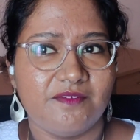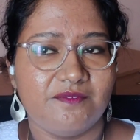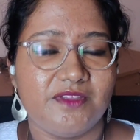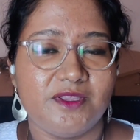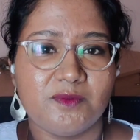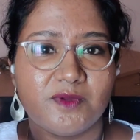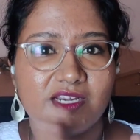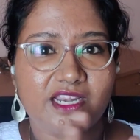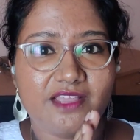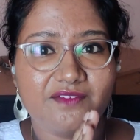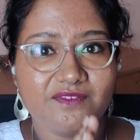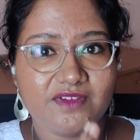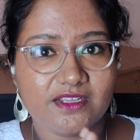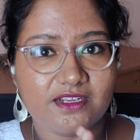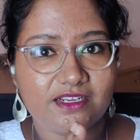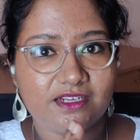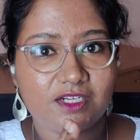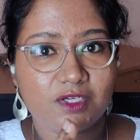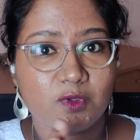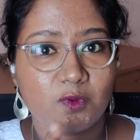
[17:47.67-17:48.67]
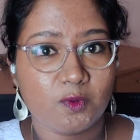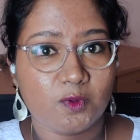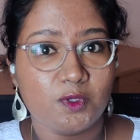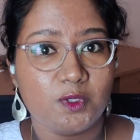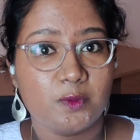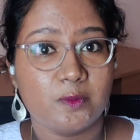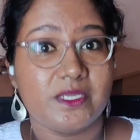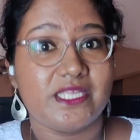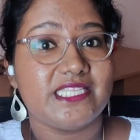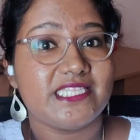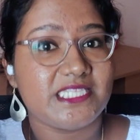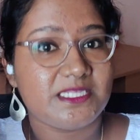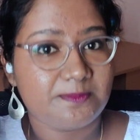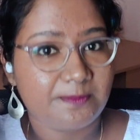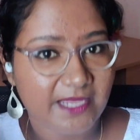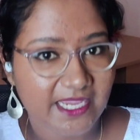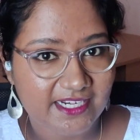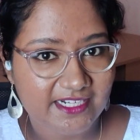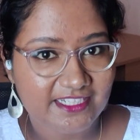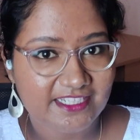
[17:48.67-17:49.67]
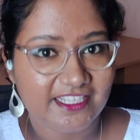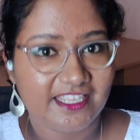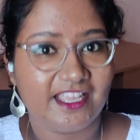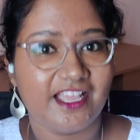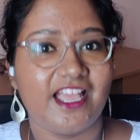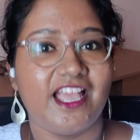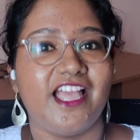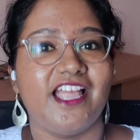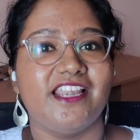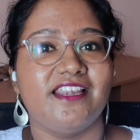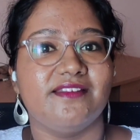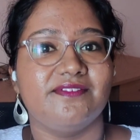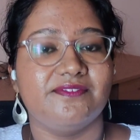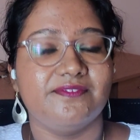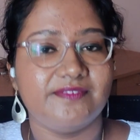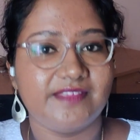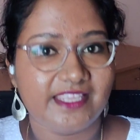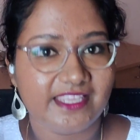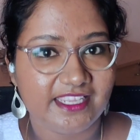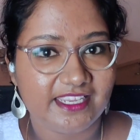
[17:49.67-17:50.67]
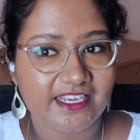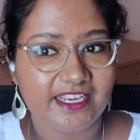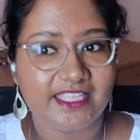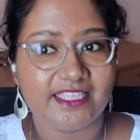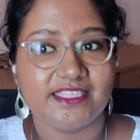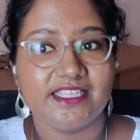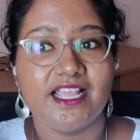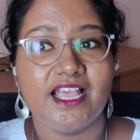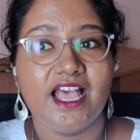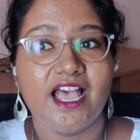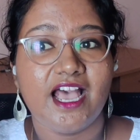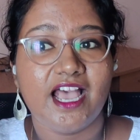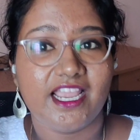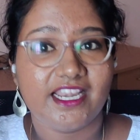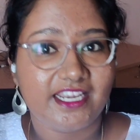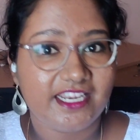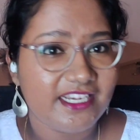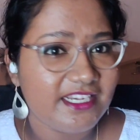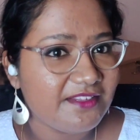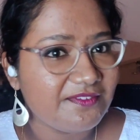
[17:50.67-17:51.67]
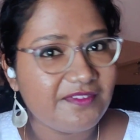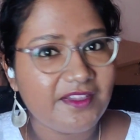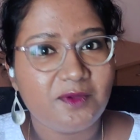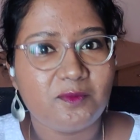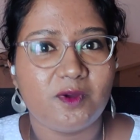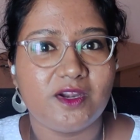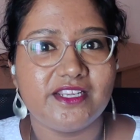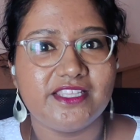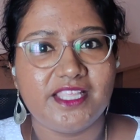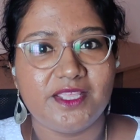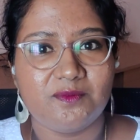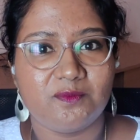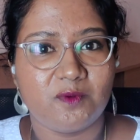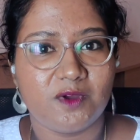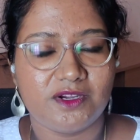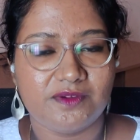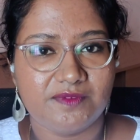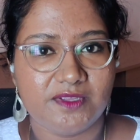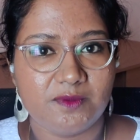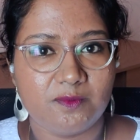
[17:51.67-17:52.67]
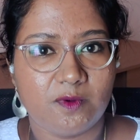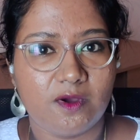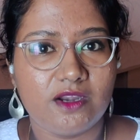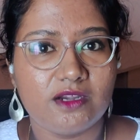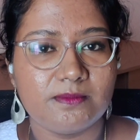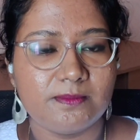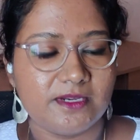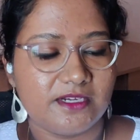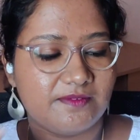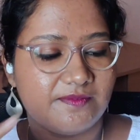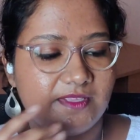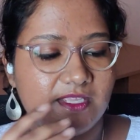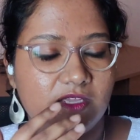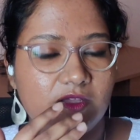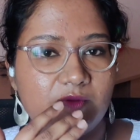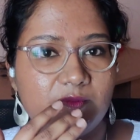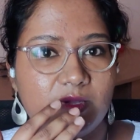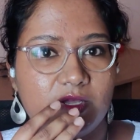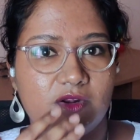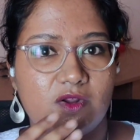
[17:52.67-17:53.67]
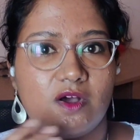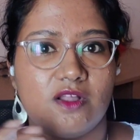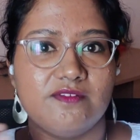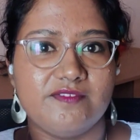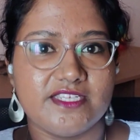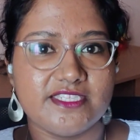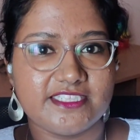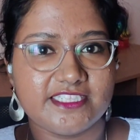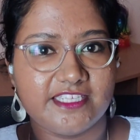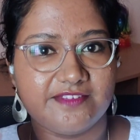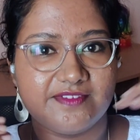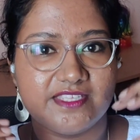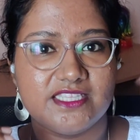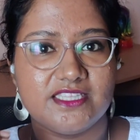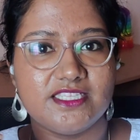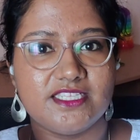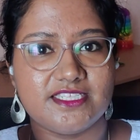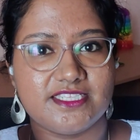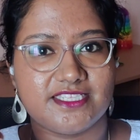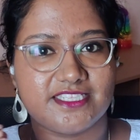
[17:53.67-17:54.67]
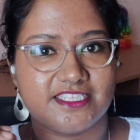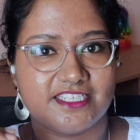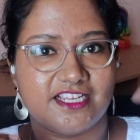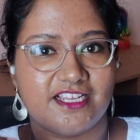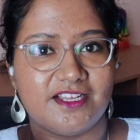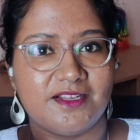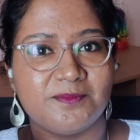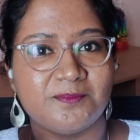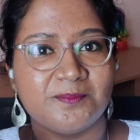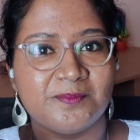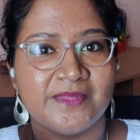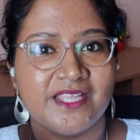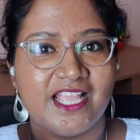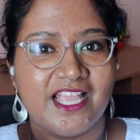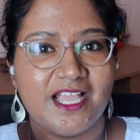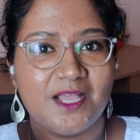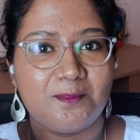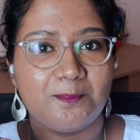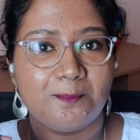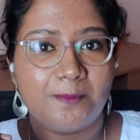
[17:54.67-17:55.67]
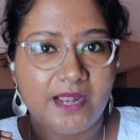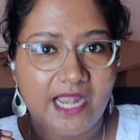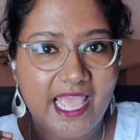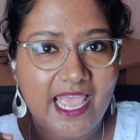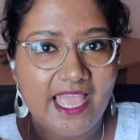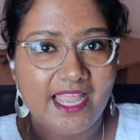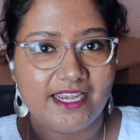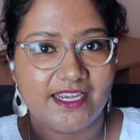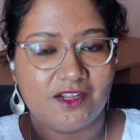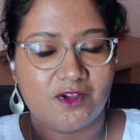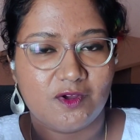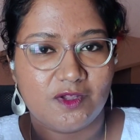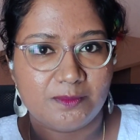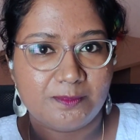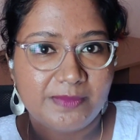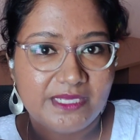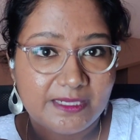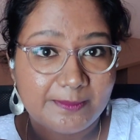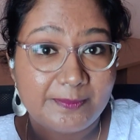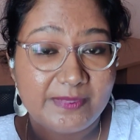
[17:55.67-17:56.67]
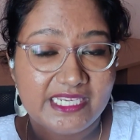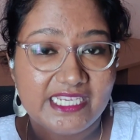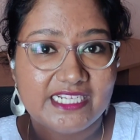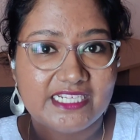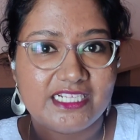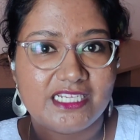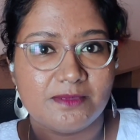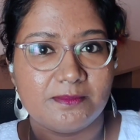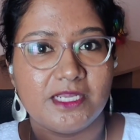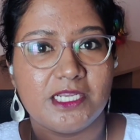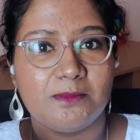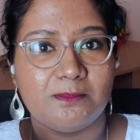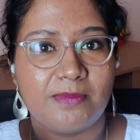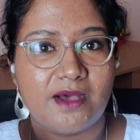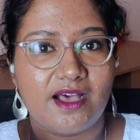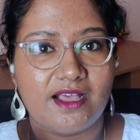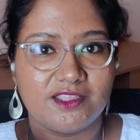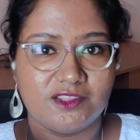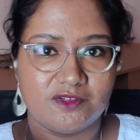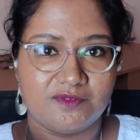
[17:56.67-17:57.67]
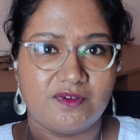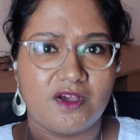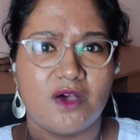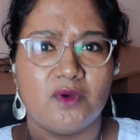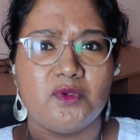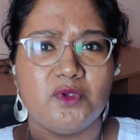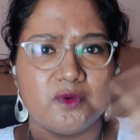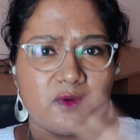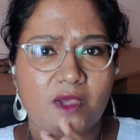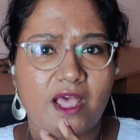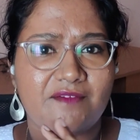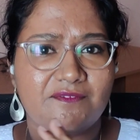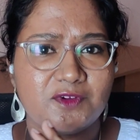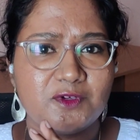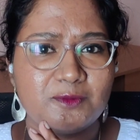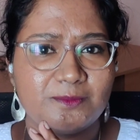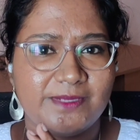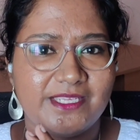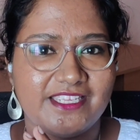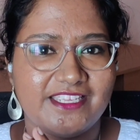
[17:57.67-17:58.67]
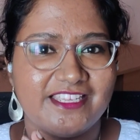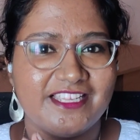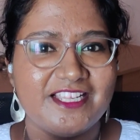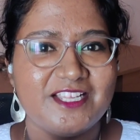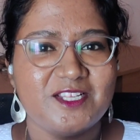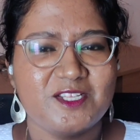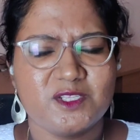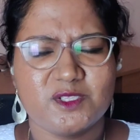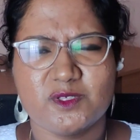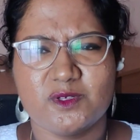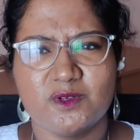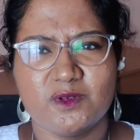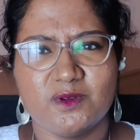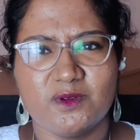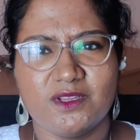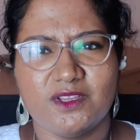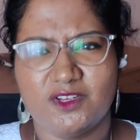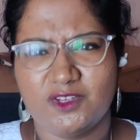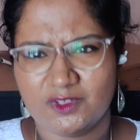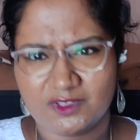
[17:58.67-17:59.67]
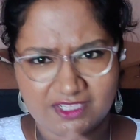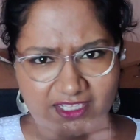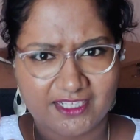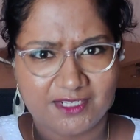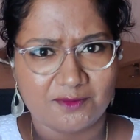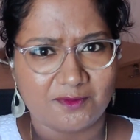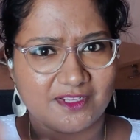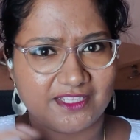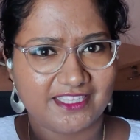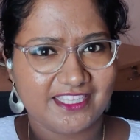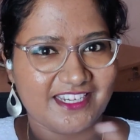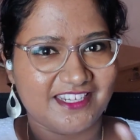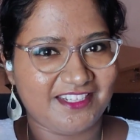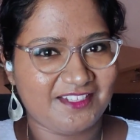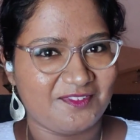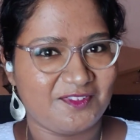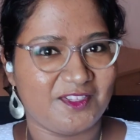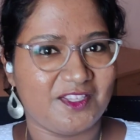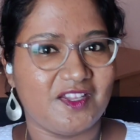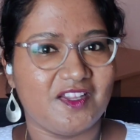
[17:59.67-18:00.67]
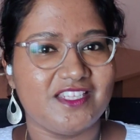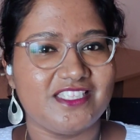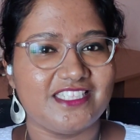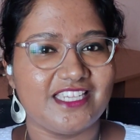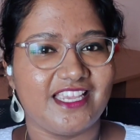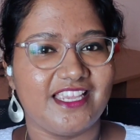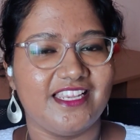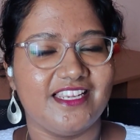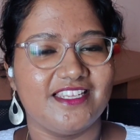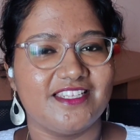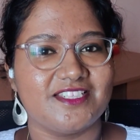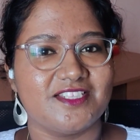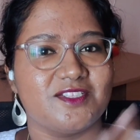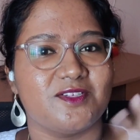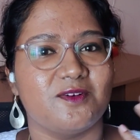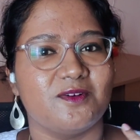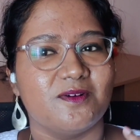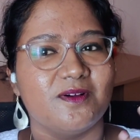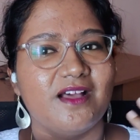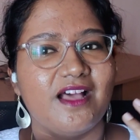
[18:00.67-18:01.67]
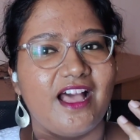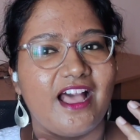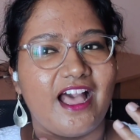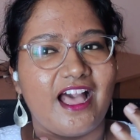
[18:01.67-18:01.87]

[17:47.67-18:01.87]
we were never told to inspect and feel and identify what we want, but we were always given this plan or a predetermined path of how you have to be. So do you really want that for your child? So